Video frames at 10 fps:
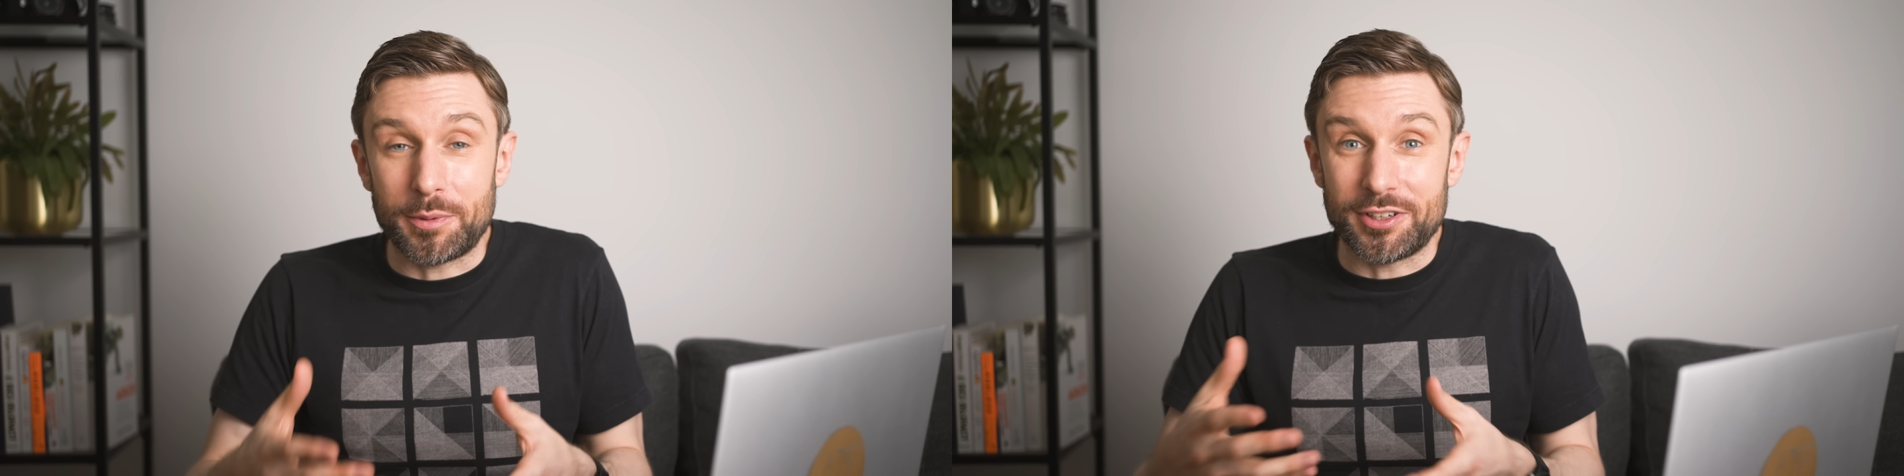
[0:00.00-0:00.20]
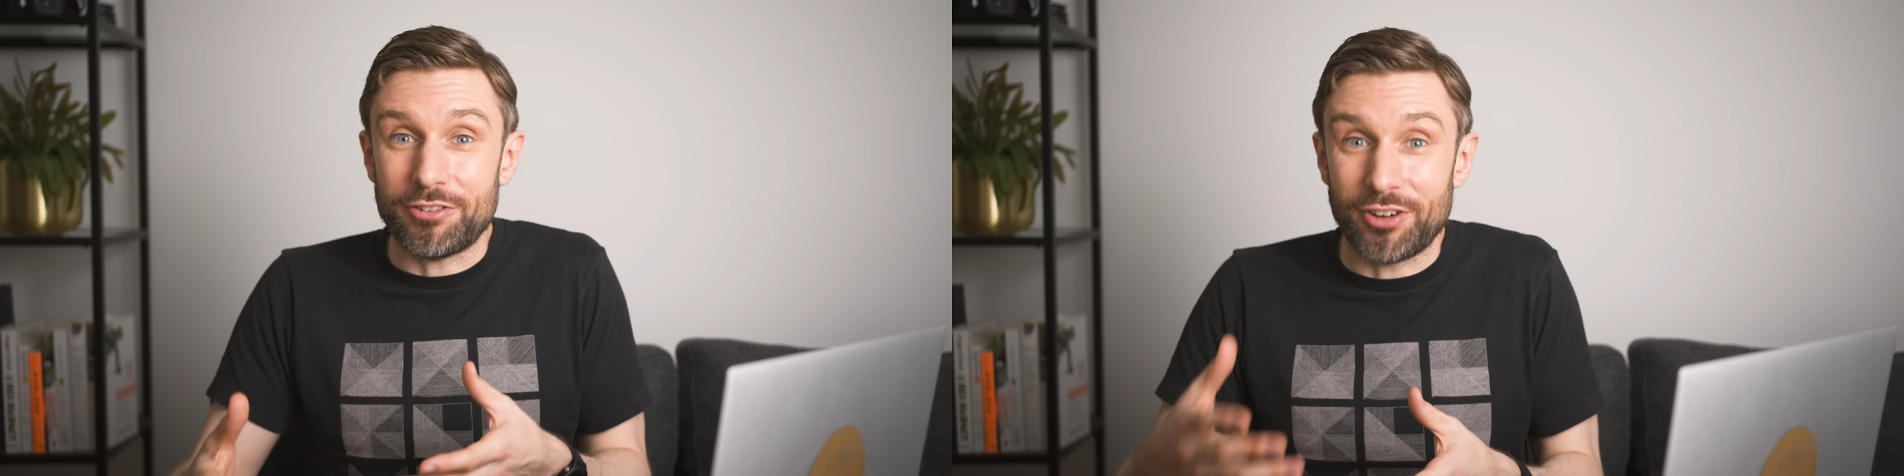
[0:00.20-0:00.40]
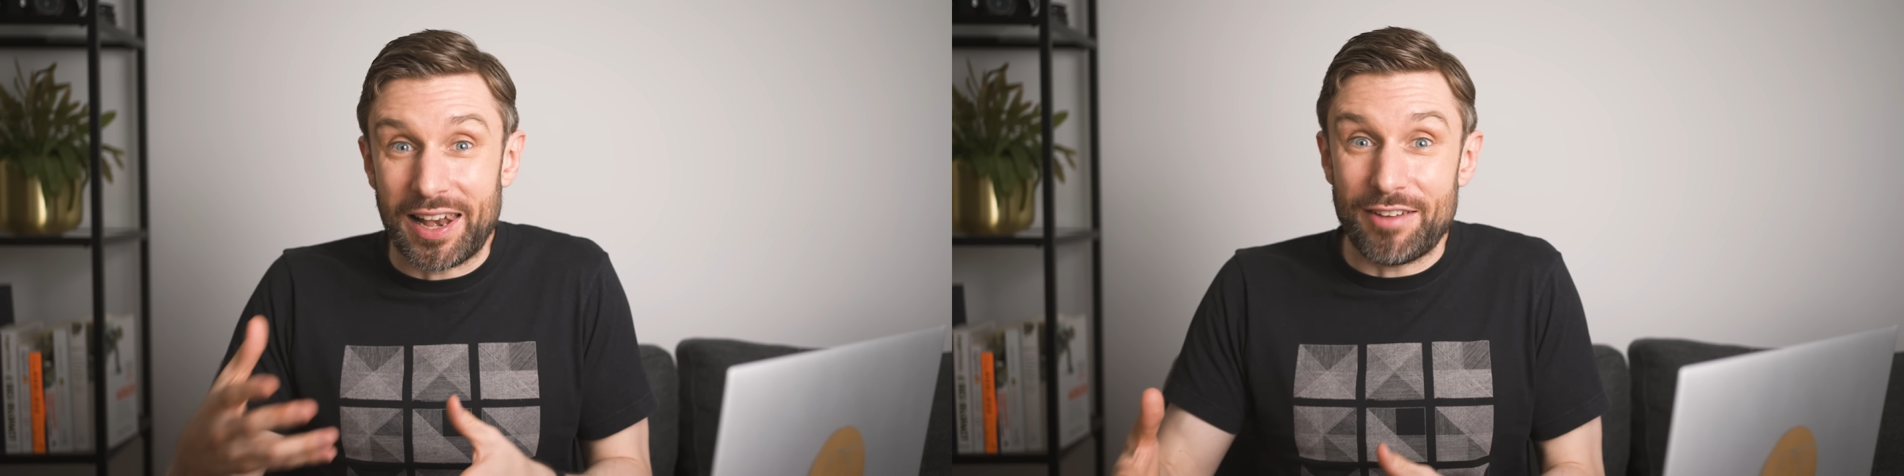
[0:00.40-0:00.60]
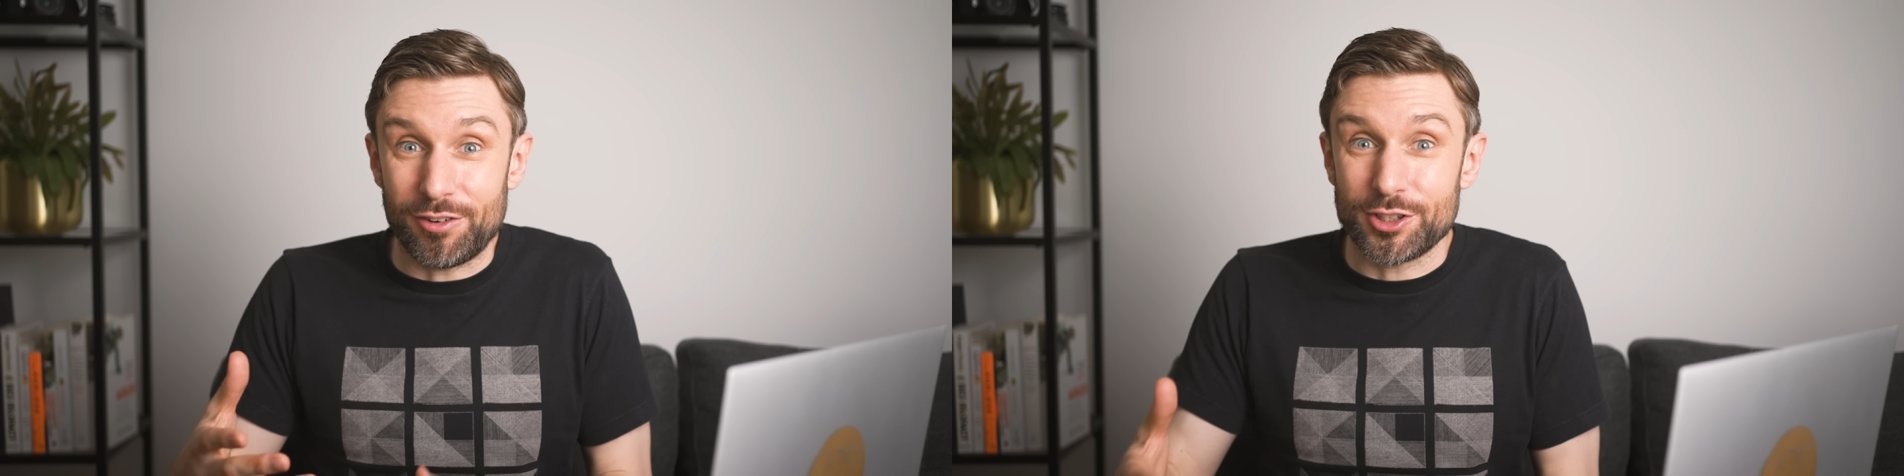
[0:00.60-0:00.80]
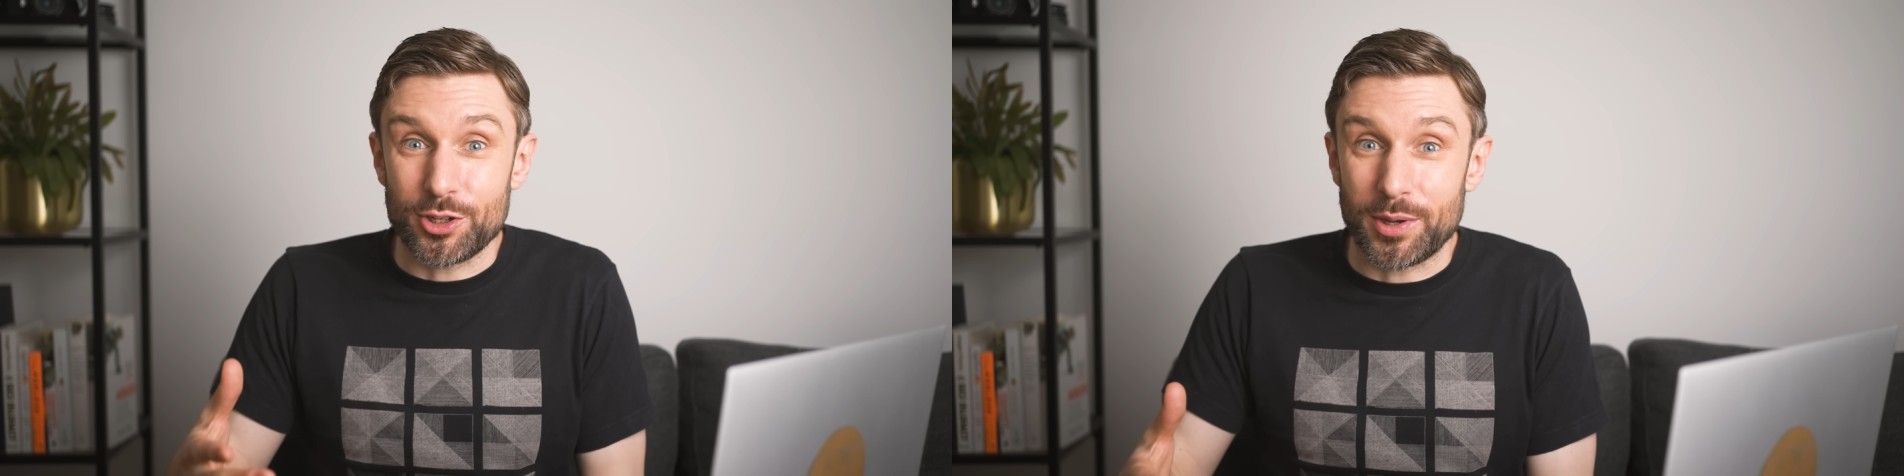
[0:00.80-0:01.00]
different
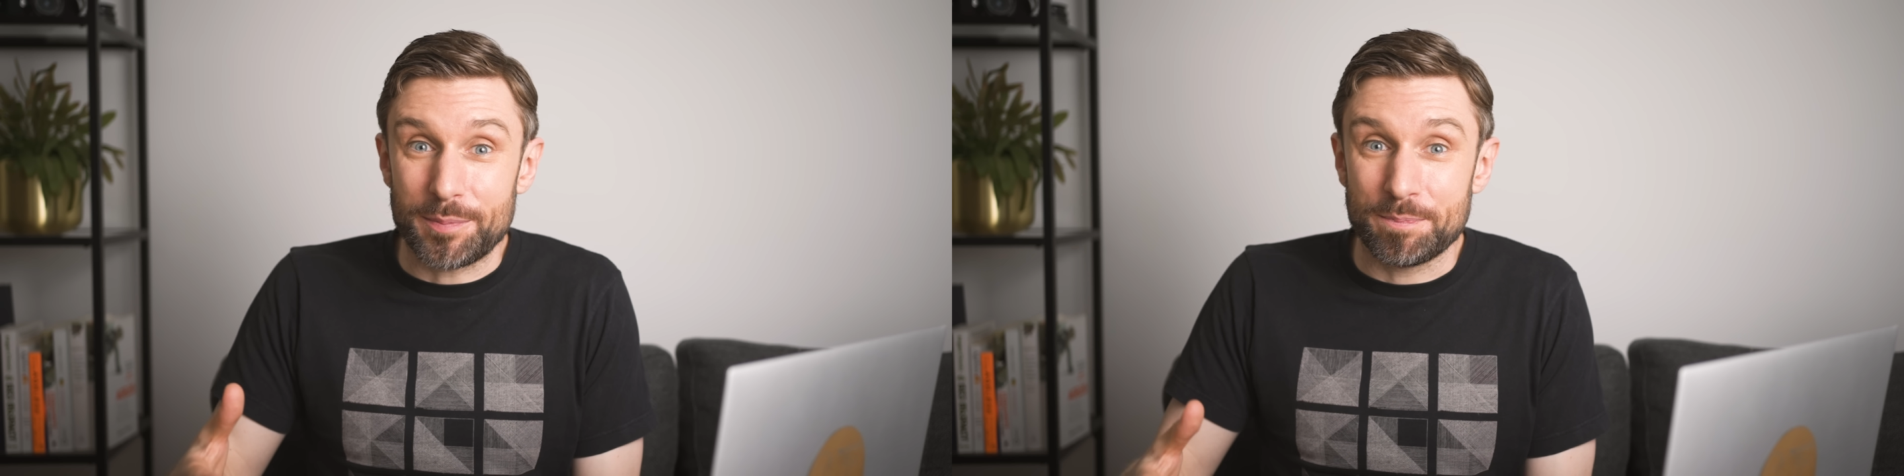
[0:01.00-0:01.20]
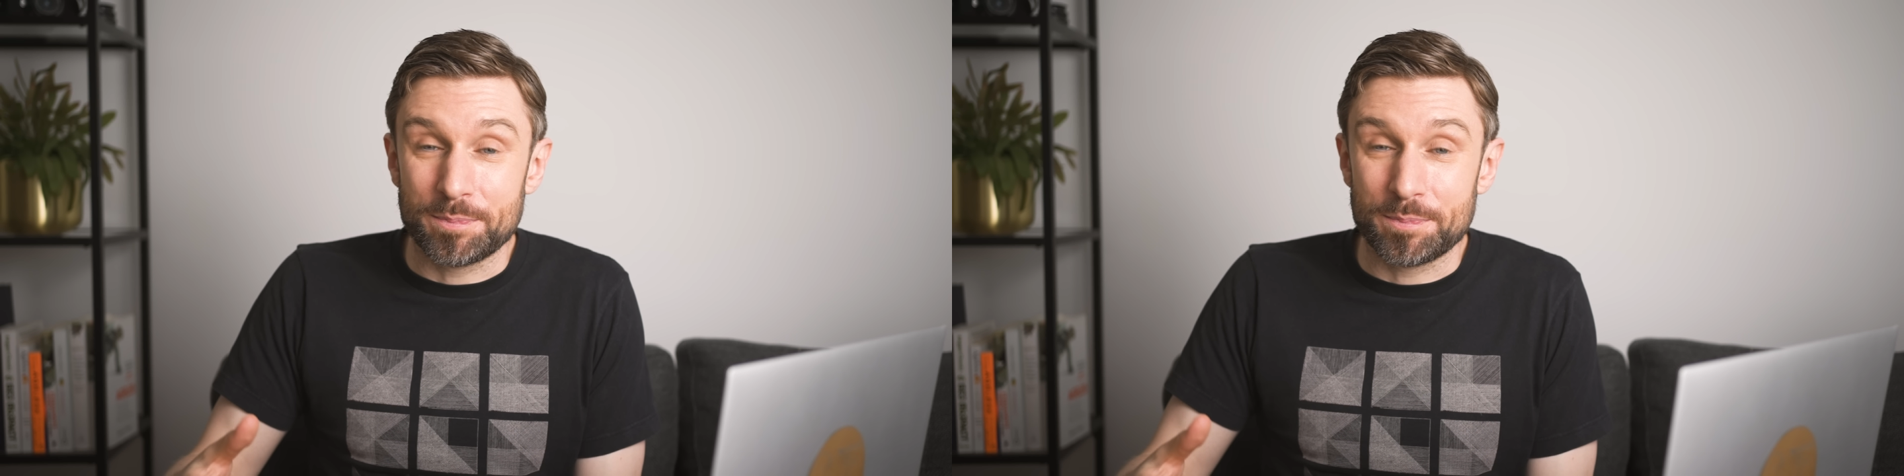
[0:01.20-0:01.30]
levels to it.